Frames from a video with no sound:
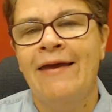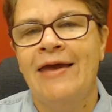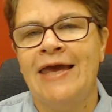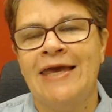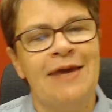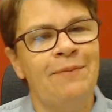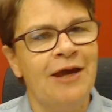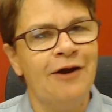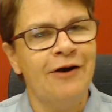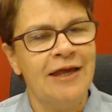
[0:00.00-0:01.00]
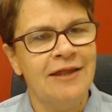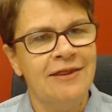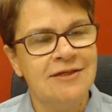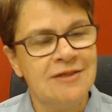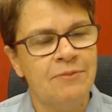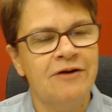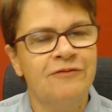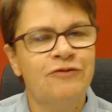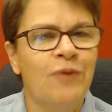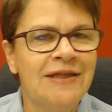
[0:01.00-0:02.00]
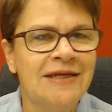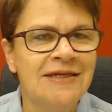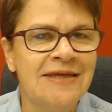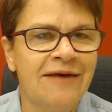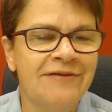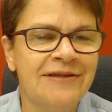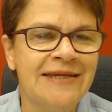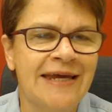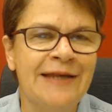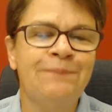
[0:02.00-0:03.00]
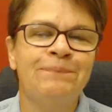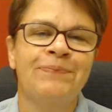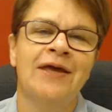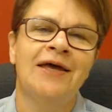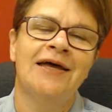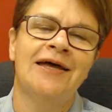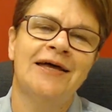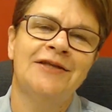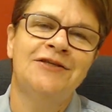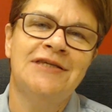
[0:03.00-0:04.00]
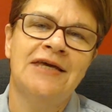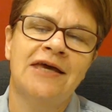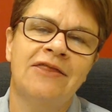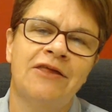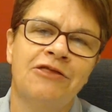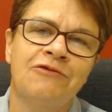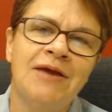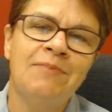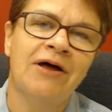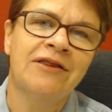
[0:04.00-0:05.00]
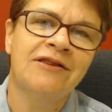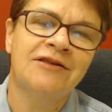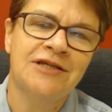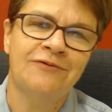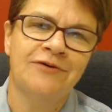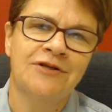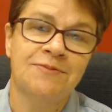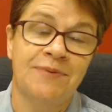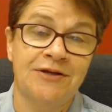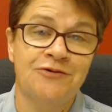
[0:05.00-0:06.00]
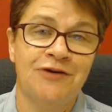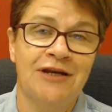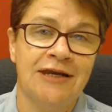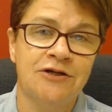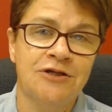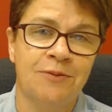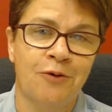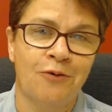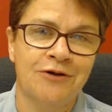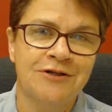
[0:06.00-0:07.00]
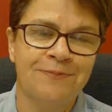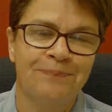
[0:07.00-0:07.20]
He came here in the summer of 2017 uh, to take the three month Children's Ministry Leadership course.